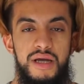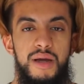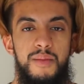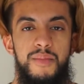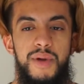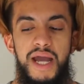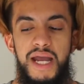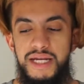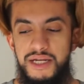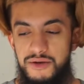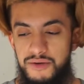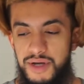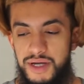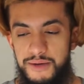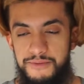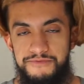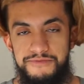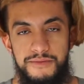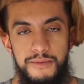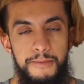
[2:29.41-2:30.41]
But anyway,
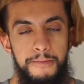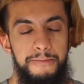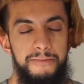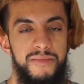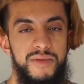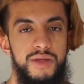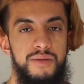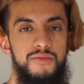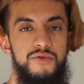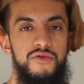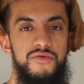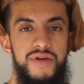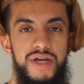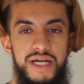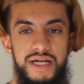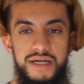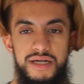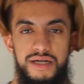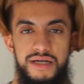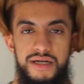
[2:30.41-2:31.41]

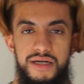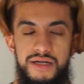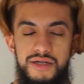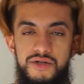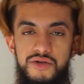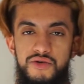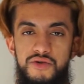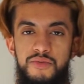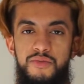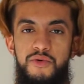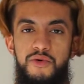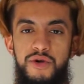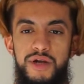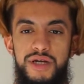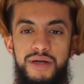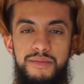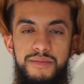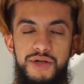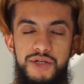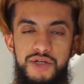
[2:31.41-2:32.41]
moving to point number